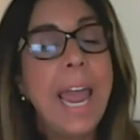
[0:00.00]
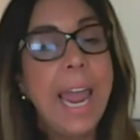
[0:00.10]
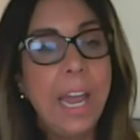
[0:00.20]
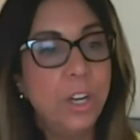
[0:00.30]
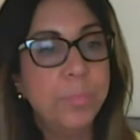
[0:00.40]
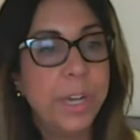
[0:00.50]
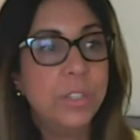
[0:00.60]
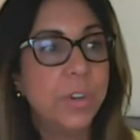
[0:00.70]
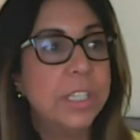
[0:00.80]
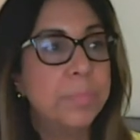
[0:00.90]
handle my
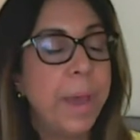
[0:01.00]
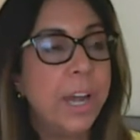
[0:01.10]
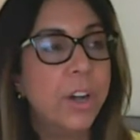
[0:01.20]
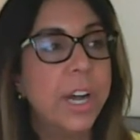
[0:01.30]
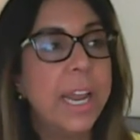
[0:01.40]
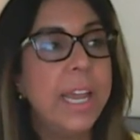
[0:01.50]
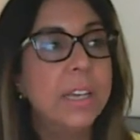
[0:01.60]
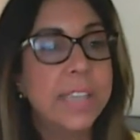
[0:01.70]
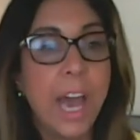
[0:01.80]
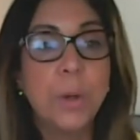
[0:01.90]
stress better
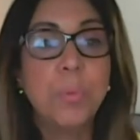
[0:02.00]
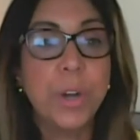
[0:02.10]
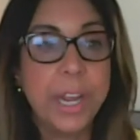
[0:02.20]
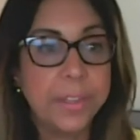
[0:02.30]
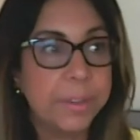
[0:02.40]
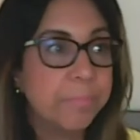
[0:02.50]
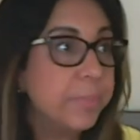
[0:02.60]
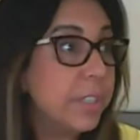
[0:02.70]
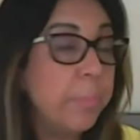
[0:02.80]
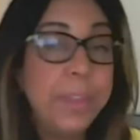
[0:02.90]
is how to breathe
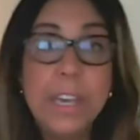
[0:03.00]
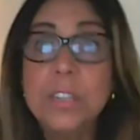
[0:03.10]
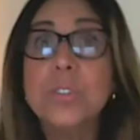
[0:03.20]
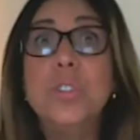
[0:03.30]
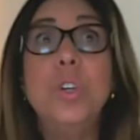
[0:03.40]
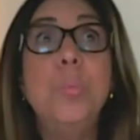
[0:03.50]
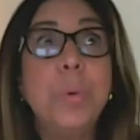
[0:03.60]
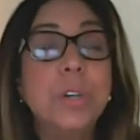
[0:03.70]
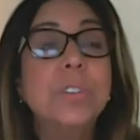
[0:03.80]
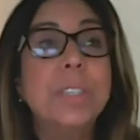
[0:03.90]
something
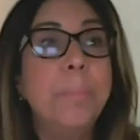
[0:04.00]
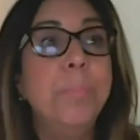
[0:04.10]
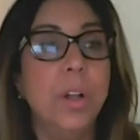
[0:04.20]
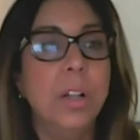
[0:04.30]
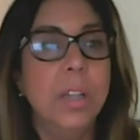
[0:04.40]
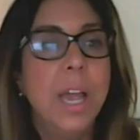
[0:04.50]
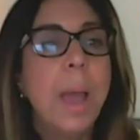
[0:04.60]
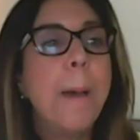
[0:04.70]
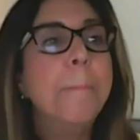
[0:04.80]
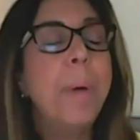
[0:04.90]
super simple
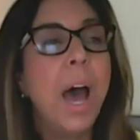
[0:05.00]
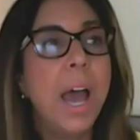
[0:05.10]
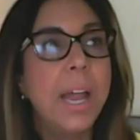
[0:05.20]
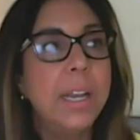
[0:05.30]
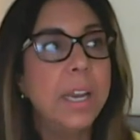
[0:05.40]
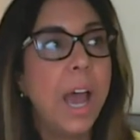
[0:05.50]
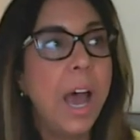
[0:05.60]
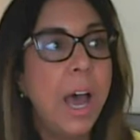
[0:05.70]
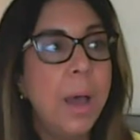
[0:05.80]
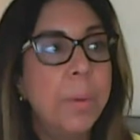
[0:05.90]
but
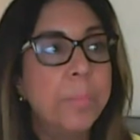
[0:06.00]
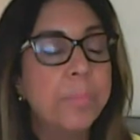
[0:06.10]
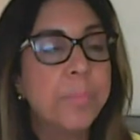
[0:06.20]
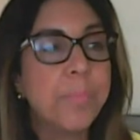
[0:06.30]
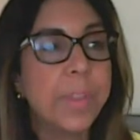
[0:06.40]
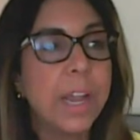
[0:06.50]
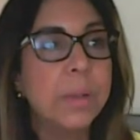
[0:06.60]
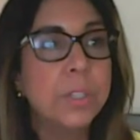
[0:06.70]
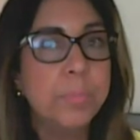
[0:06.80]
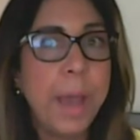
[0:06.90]
um,
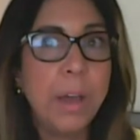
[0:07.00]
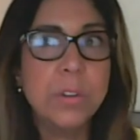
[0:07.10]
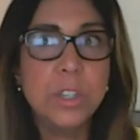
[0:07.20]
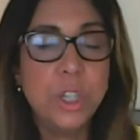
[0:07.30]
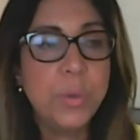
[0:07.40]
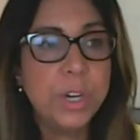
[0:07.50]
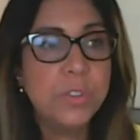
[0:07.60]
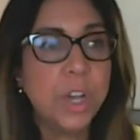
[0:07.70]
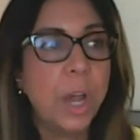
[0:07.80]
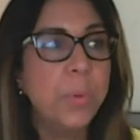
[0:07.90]
about two
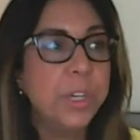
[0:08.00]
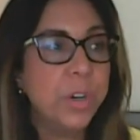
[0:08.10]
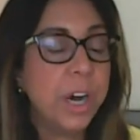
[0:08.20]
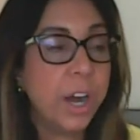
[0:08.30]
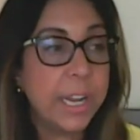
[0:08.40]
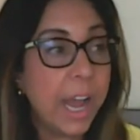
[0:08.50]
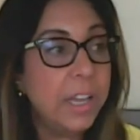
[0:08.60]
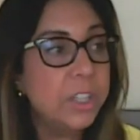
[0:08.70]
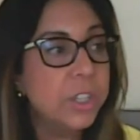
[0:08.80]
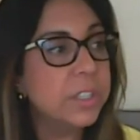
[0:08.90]
years ago, I went to a
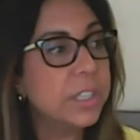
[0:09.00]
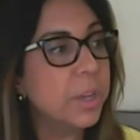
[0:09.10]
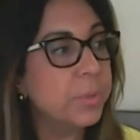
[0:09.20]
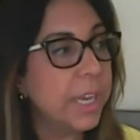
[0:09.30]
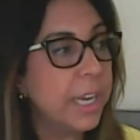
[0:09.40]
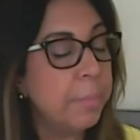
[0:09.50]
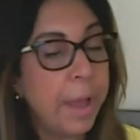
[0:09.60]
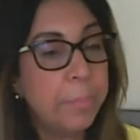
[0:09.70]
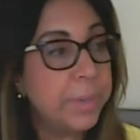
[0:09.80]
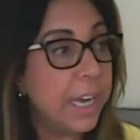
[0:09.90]
cardiologist because I was getting
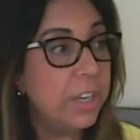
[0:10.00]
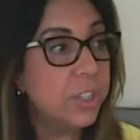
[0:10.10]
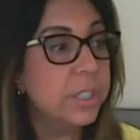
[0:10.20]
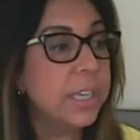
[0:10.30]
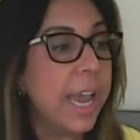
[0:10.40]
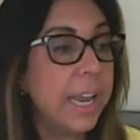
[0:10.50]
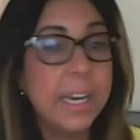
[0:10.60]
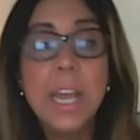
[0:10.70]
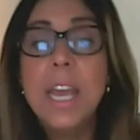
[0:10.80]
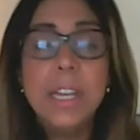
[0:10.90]
palpitations,
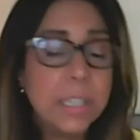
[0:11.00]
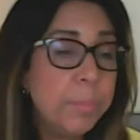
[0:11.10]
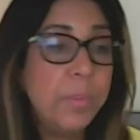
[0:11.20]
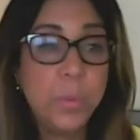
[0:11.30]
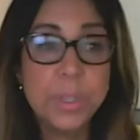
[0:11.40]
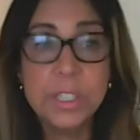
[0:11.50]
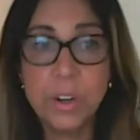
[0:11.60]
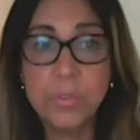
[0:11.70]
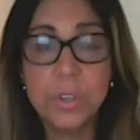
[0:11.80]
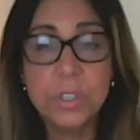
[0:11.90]
and some of it was
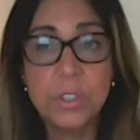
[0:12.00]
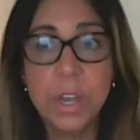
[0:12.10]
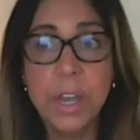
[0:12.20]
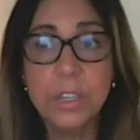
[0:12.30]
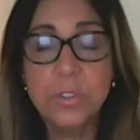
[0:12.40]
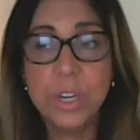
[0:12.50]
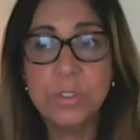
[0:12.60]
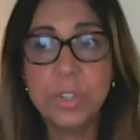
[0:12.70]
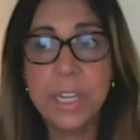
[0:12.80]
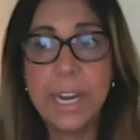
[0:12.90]
stress, uh,
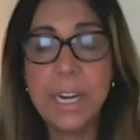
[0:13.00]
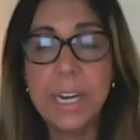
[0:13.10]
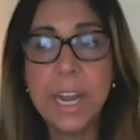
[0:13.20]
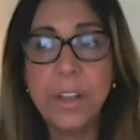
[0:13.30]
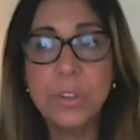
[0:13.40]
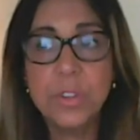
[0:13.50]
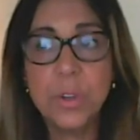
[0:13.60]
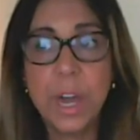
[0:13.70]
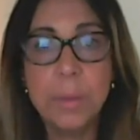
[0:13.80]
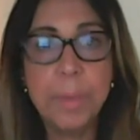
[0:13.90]
stress related. And I
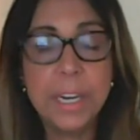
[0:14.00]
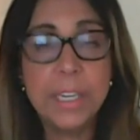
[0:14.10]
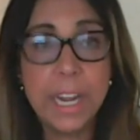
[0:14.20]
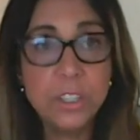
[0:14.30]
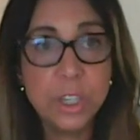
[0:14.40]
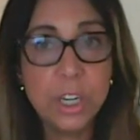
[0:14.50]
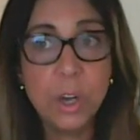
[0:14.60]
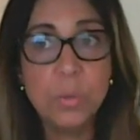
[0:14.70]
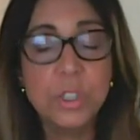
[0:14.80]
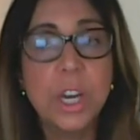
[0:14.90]
also got a meditation
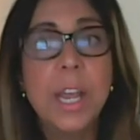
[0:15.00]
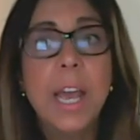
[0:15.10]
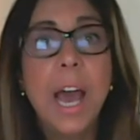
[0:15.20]
coach